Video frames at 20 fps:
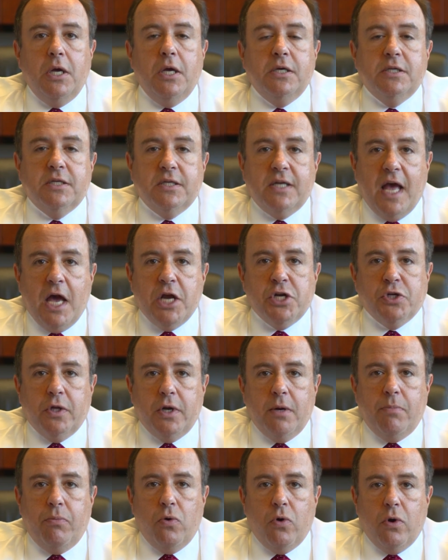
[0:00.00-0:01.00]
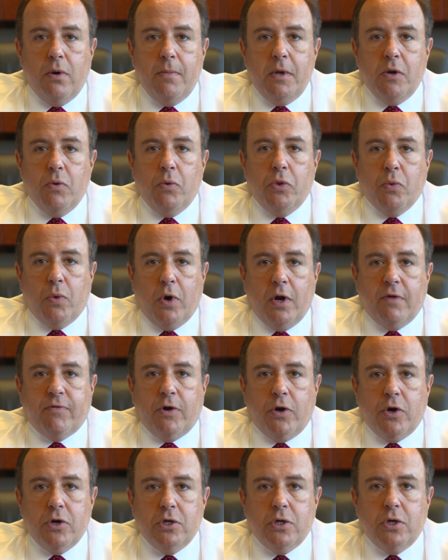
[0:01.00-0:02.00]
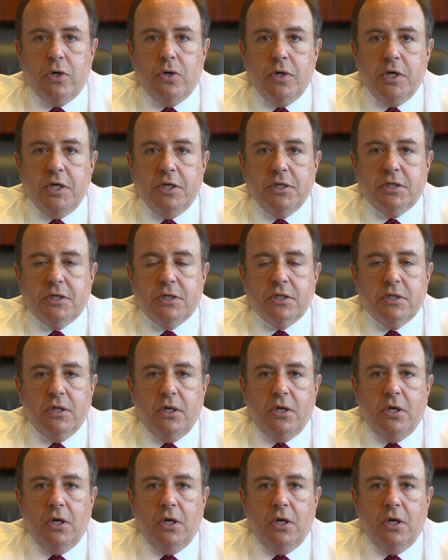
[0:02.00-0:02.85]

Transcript: schedule an appointment with one of our attorneys.